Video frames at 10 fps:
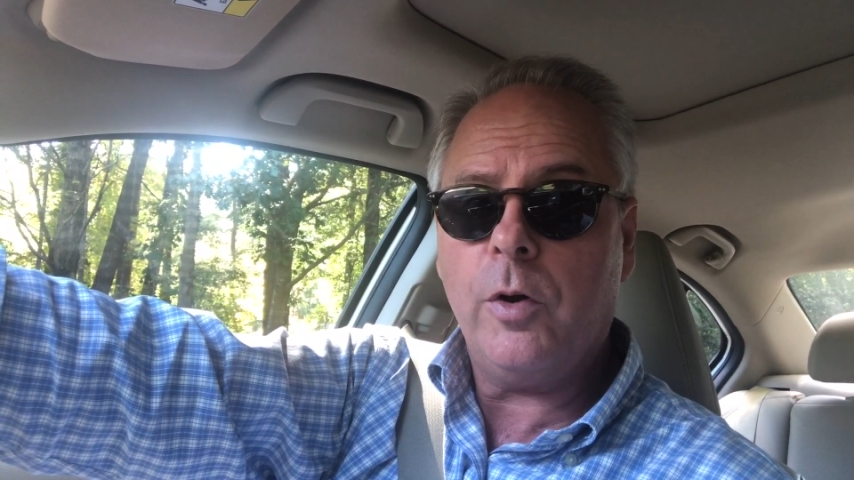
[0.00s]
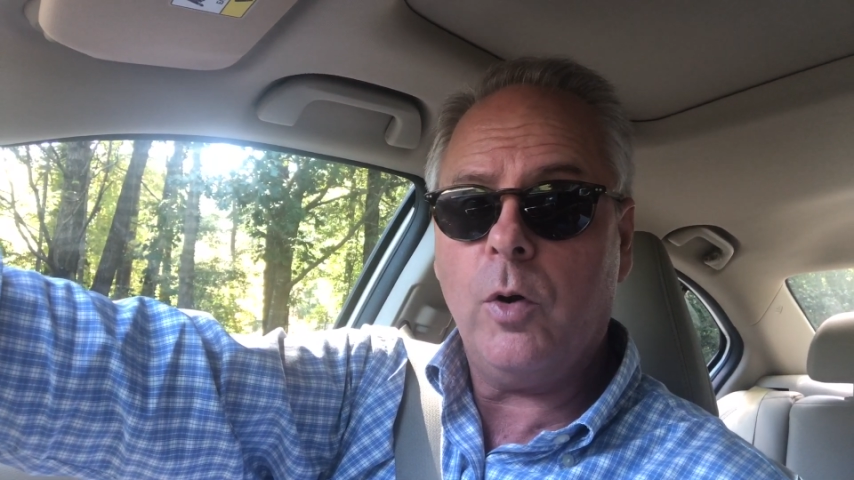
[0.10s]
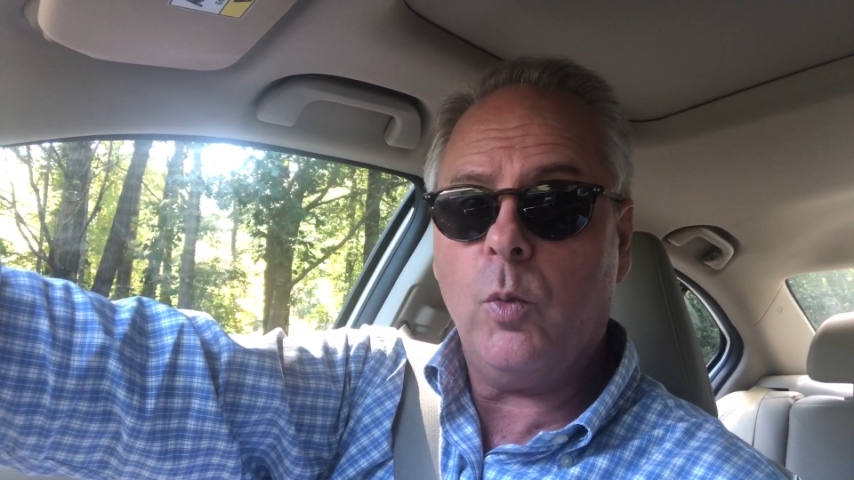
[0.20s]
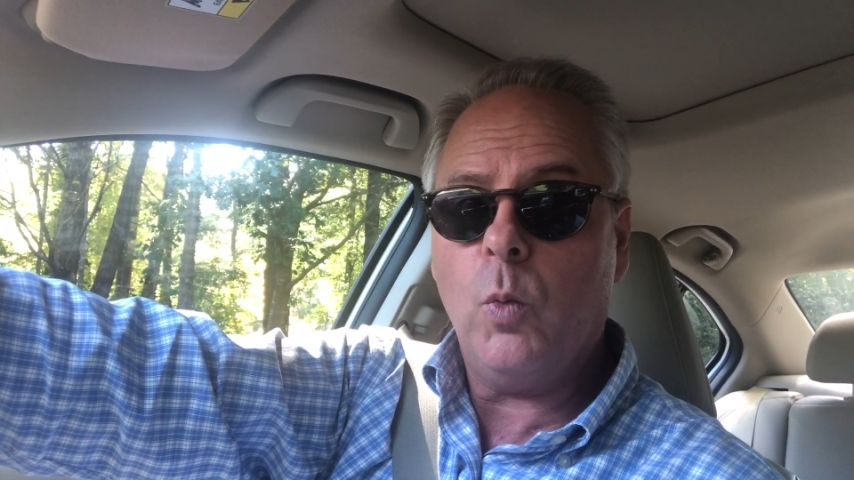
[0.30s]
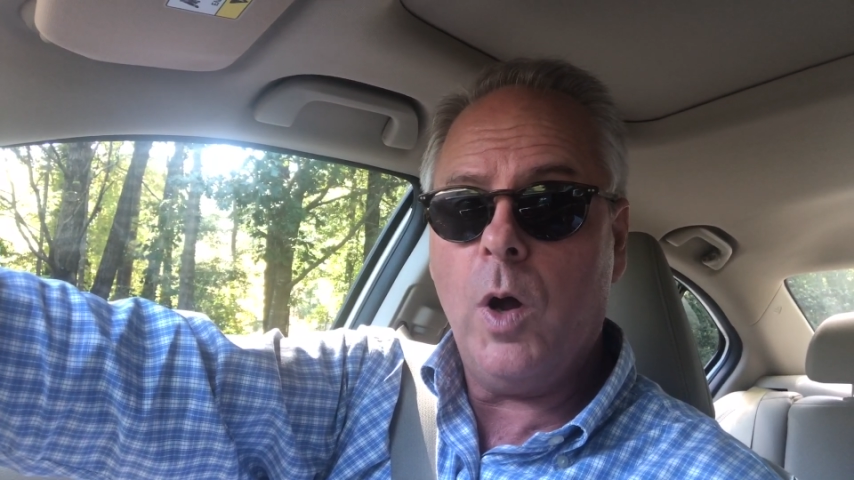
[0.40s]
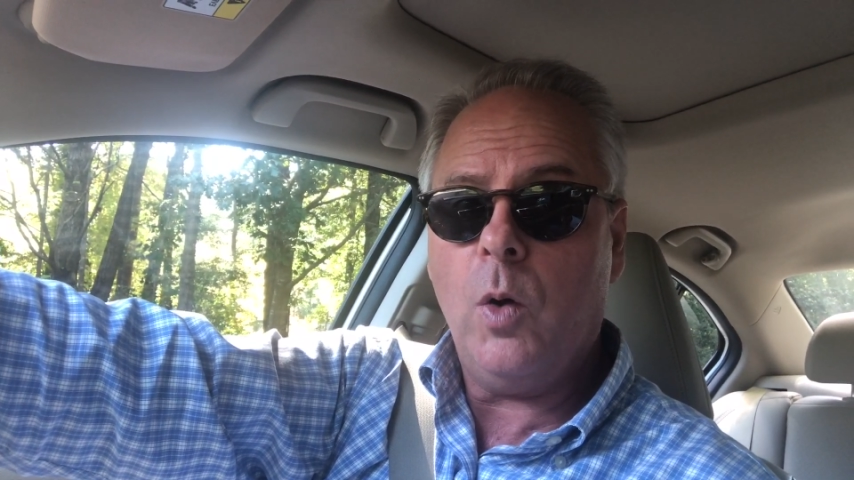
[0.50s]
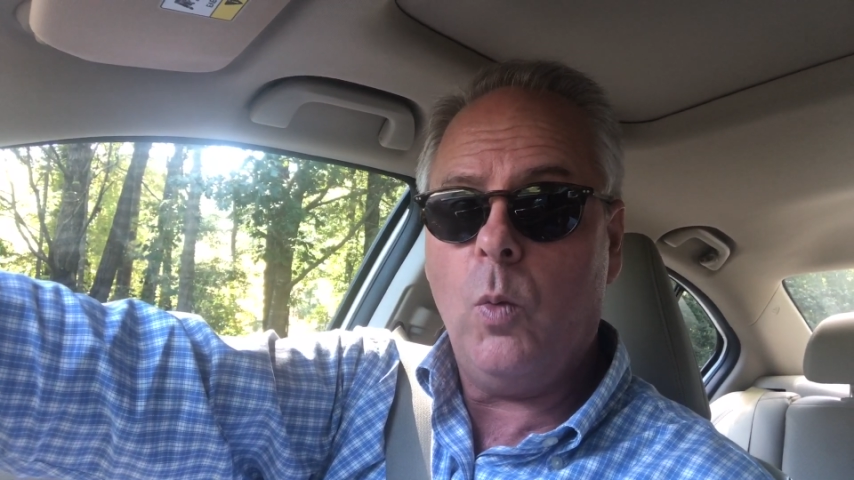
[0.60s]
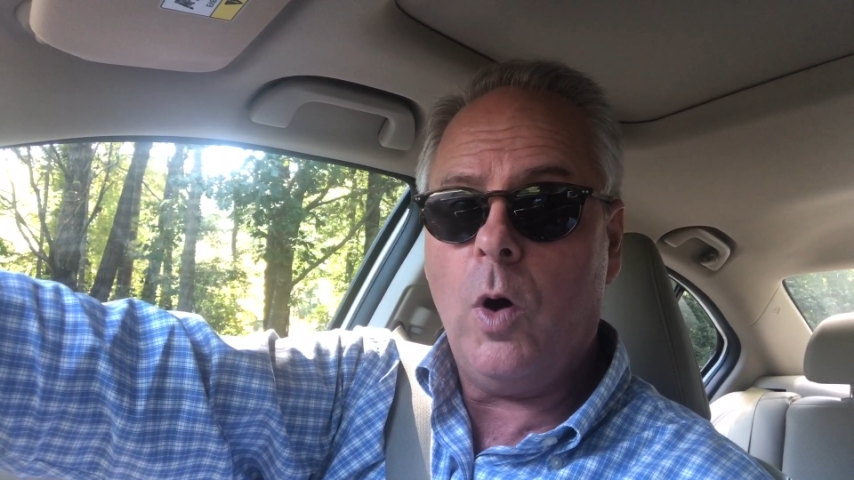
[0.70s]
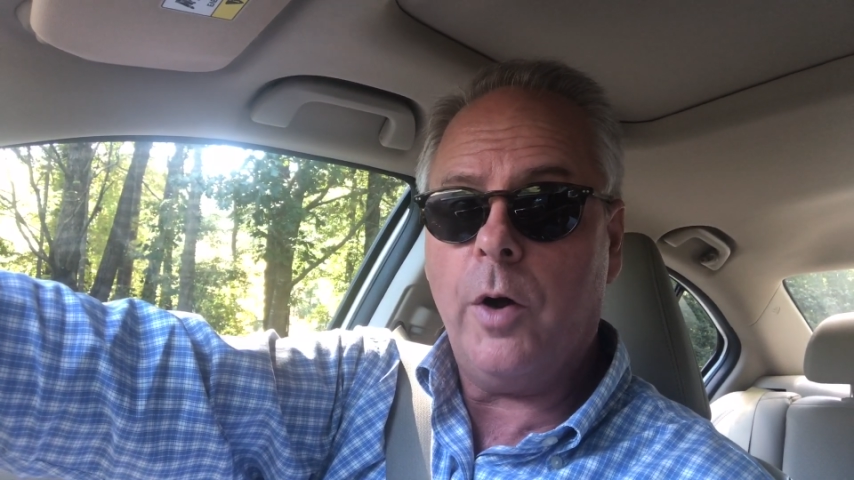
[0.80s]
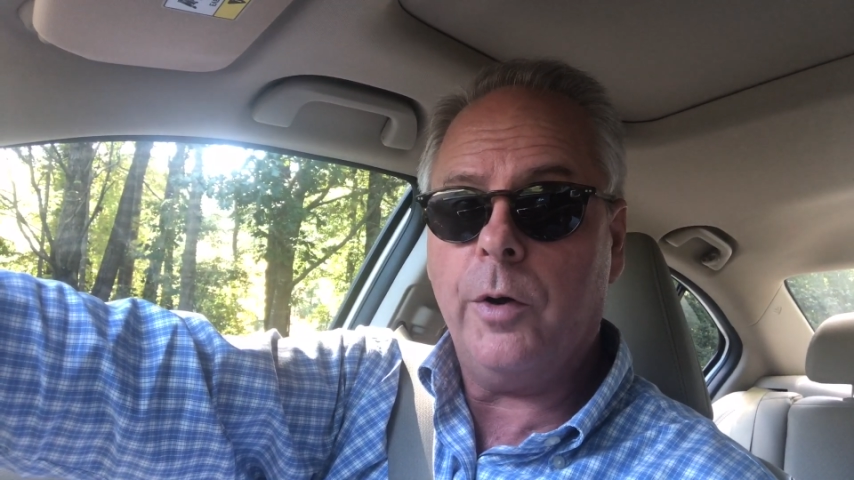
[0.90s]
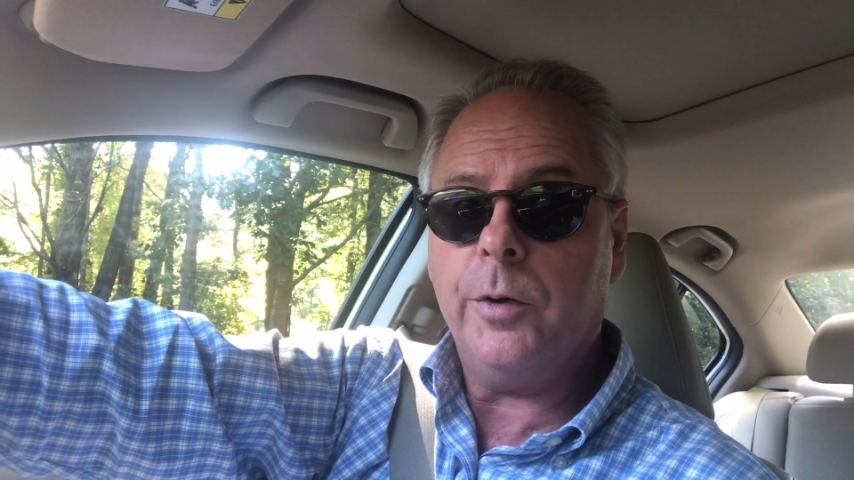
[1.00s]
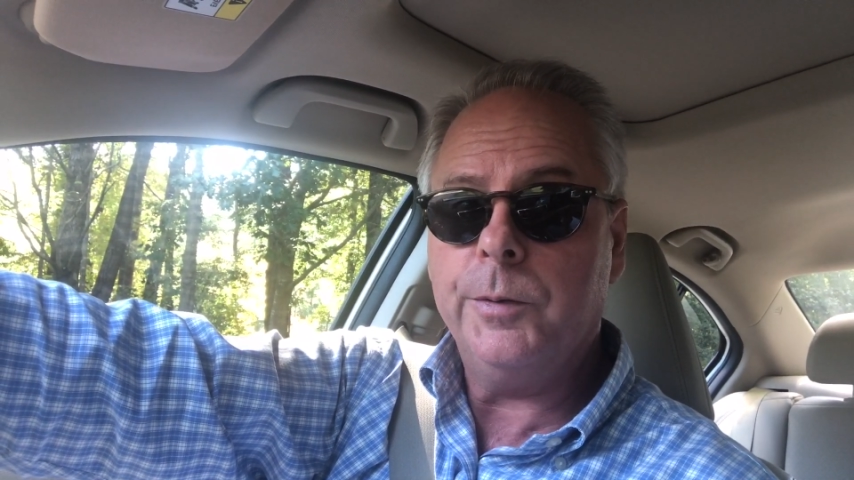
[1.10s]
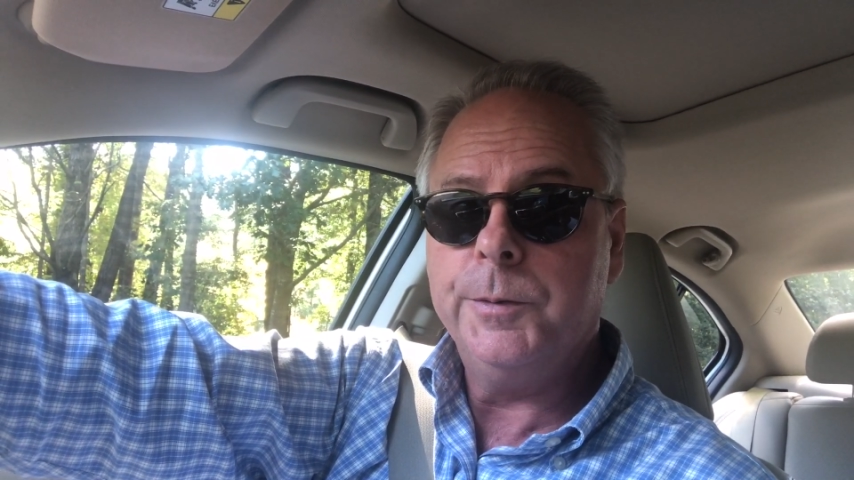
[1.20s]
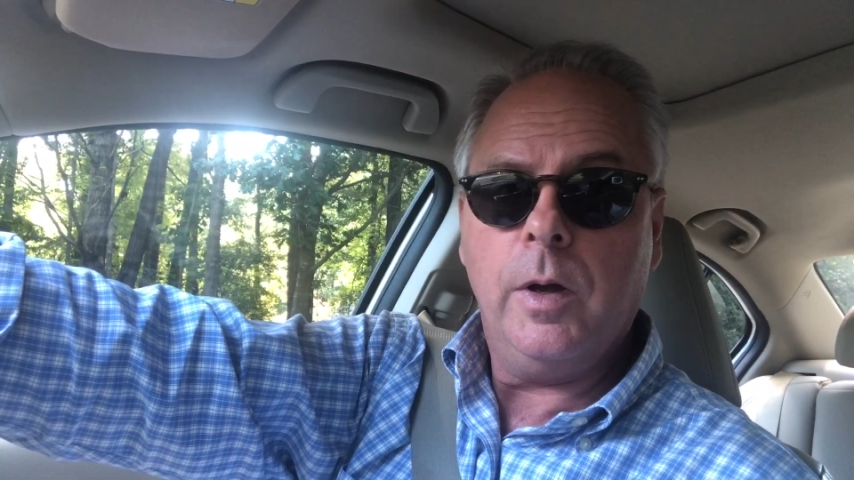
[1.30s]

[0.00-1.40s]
or well water,